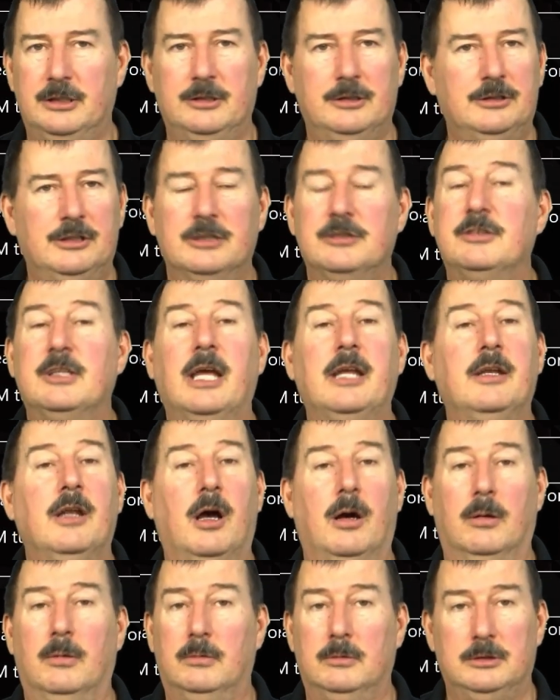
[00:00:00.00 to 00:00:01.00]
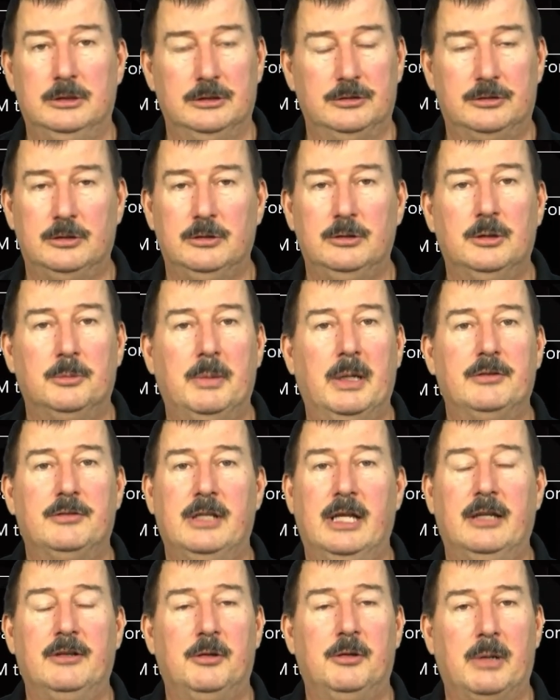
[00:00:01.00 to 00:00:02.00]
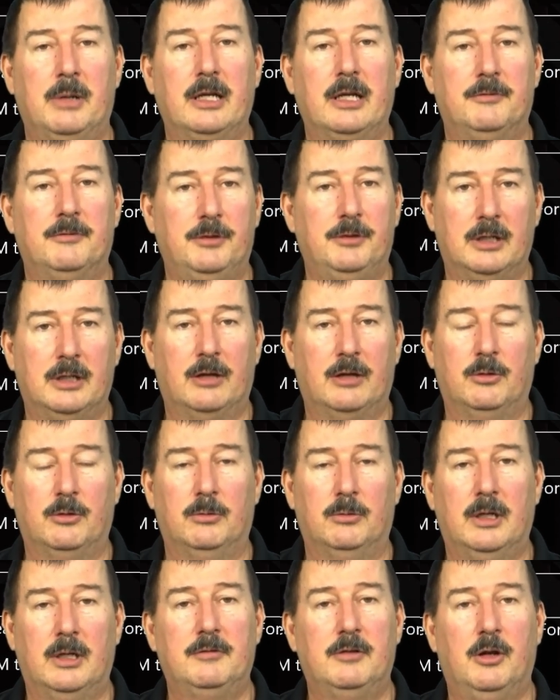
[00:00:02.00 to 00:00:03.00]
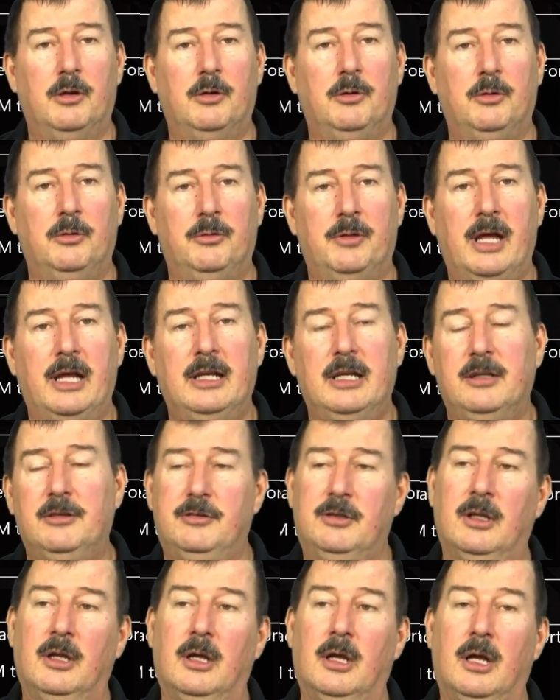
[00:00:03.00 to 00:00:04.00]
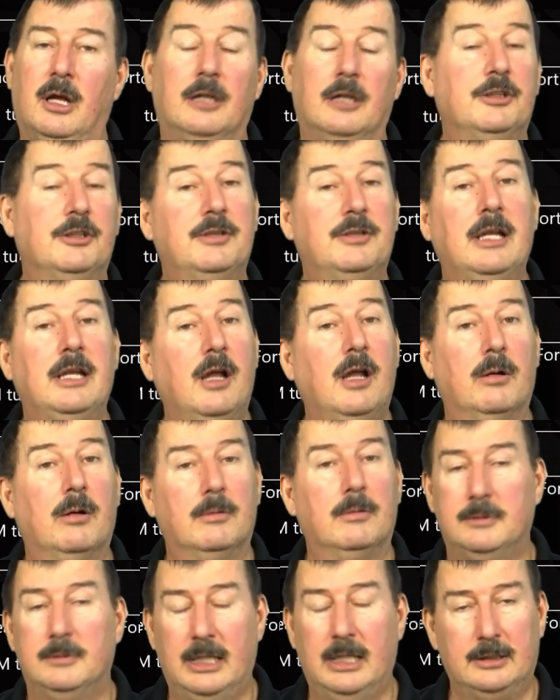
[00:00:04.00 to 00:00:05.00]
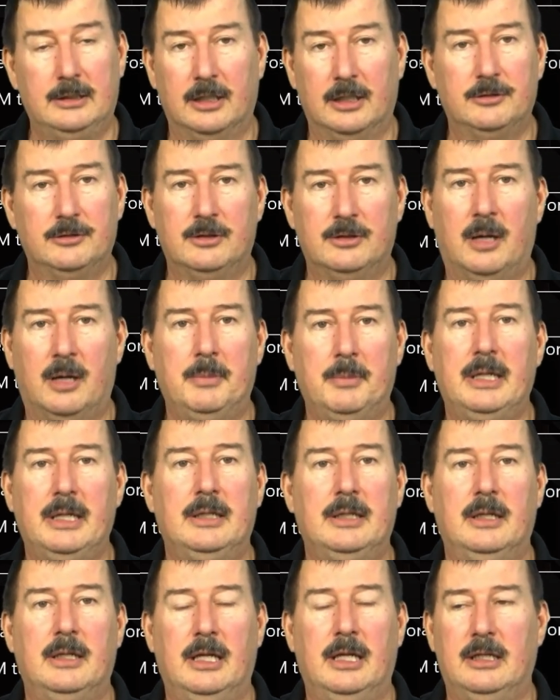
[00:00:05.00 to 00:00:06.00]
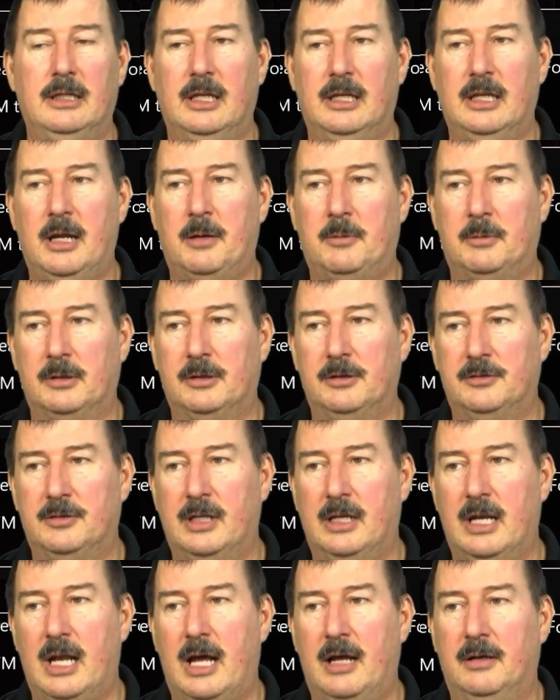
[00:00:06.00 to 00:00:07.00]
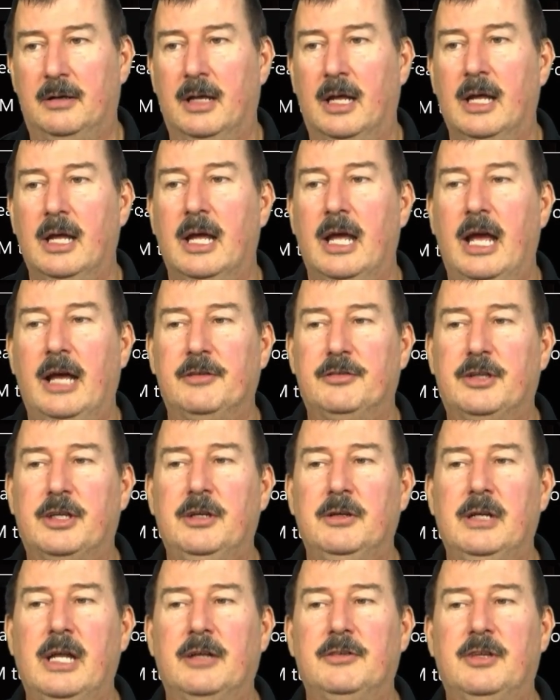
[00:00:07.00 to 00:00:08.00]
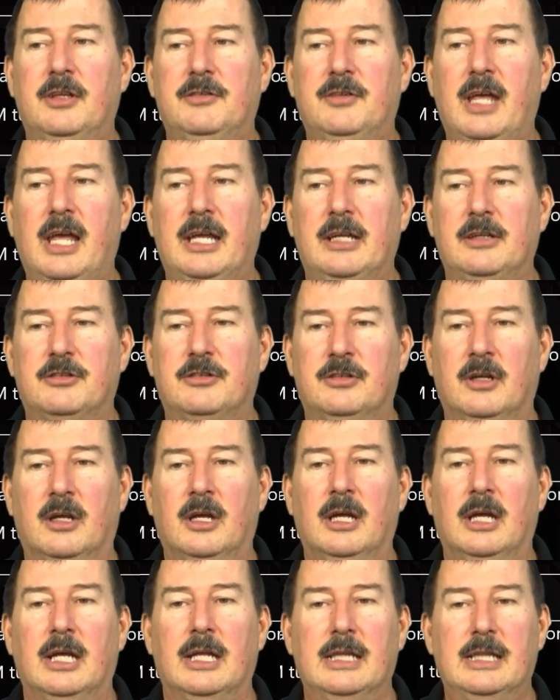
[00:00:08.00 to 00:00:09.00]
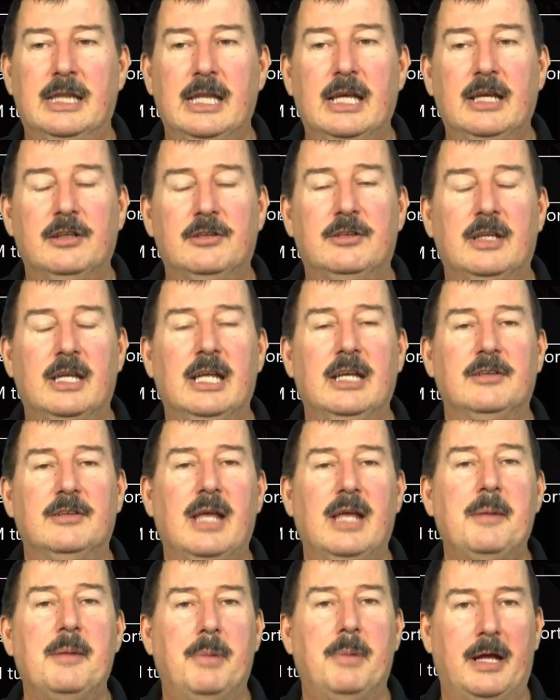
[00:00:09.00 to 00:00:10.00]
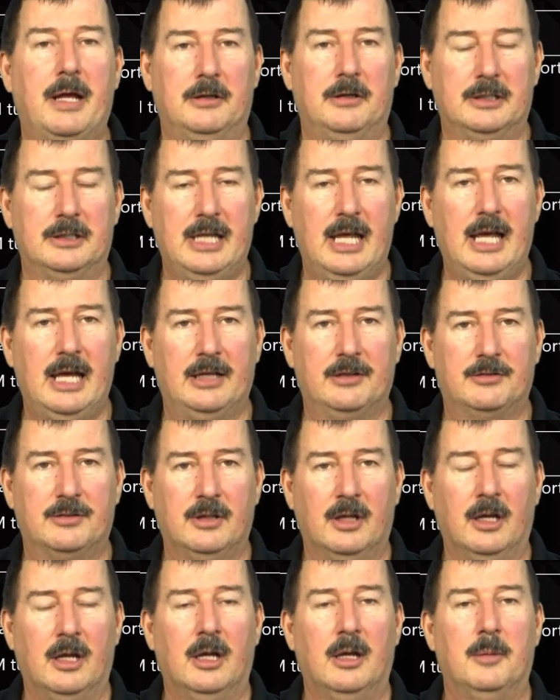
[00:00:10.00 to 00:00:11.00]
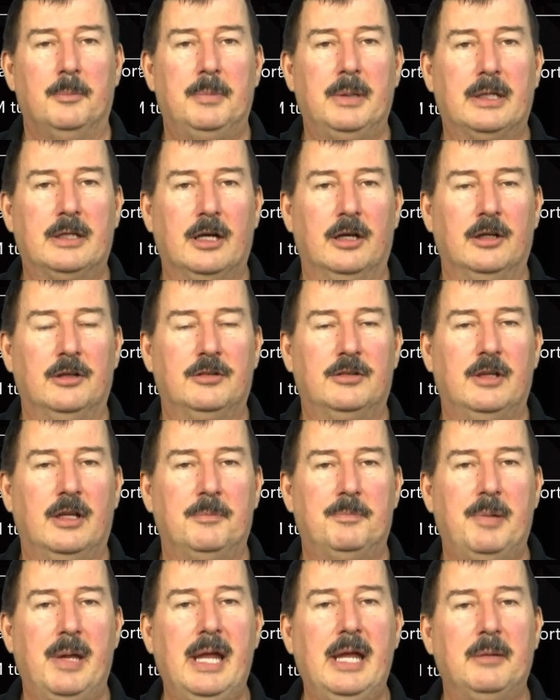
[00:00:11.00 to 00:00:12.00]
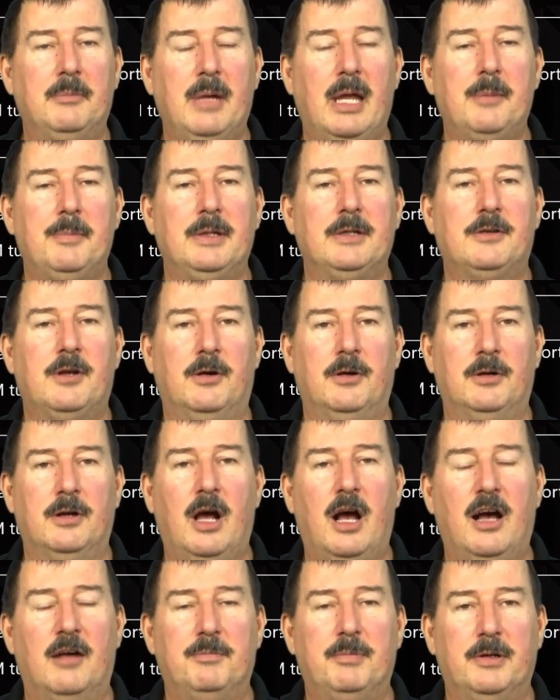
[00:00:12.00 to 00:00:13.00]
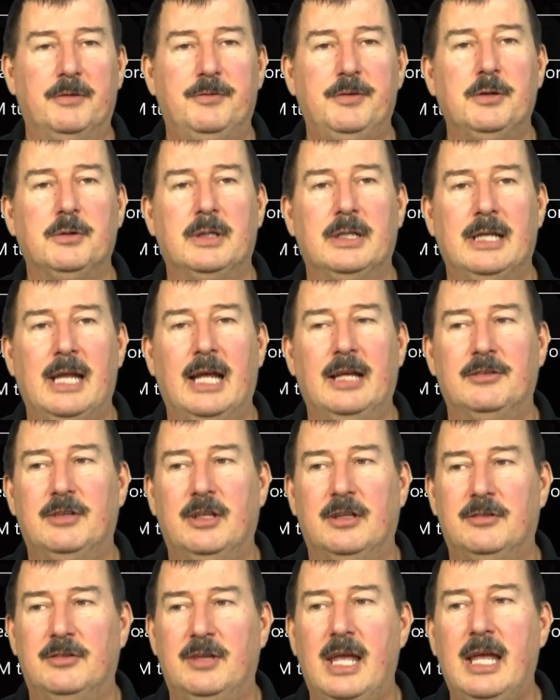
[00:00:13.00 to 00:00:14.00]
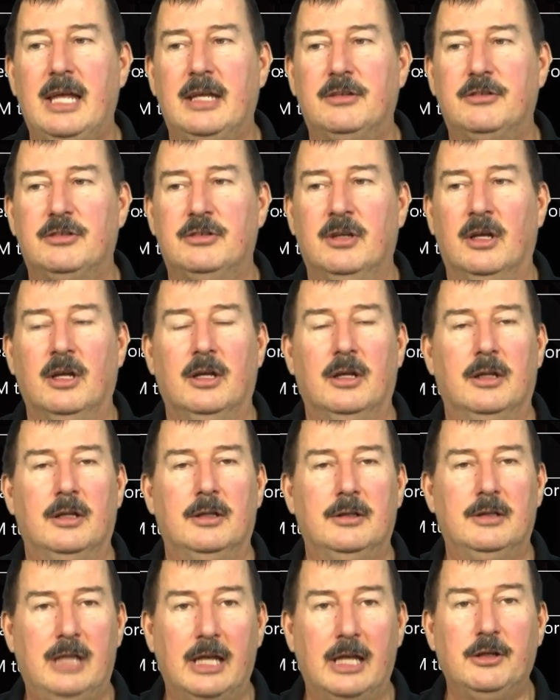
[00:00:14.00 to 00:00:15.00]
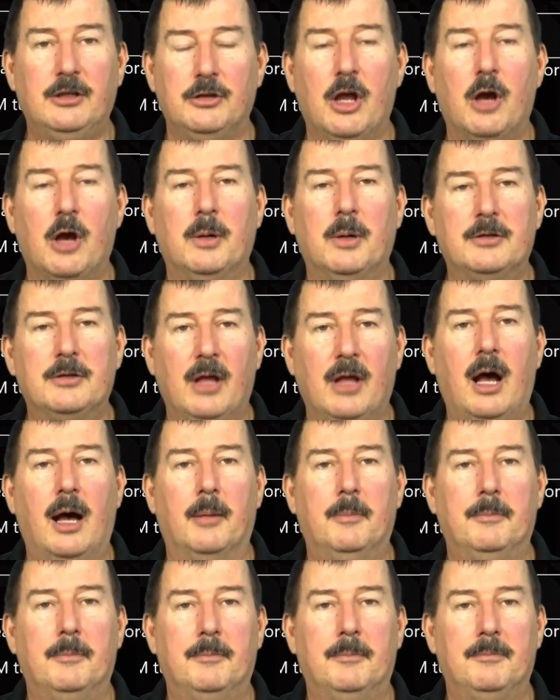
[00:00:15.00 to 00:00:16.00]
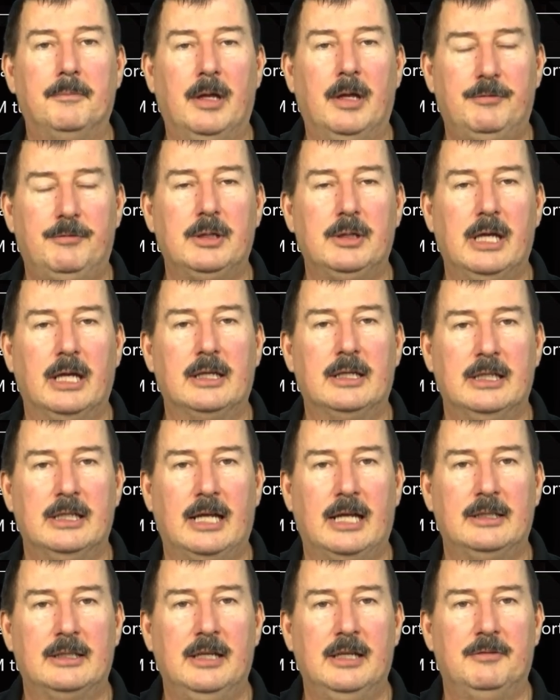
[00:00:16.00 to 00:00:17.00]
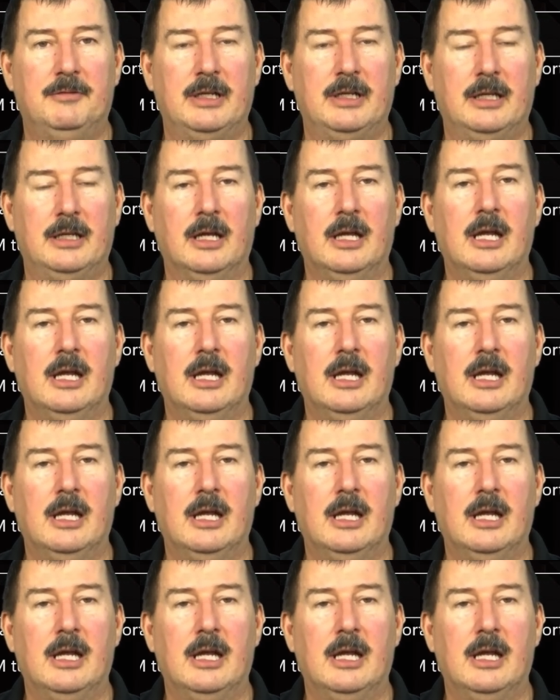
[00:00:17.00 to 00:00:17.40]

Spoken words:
Just say no. Just do your best, Nancy Reagan, for you guys old enough to know who that is. Just say no. That does not mean the network is down. Execute SSH. This is a better test, because ping may be turned off, but if you can SSH, then you know it's up if you get connectivity.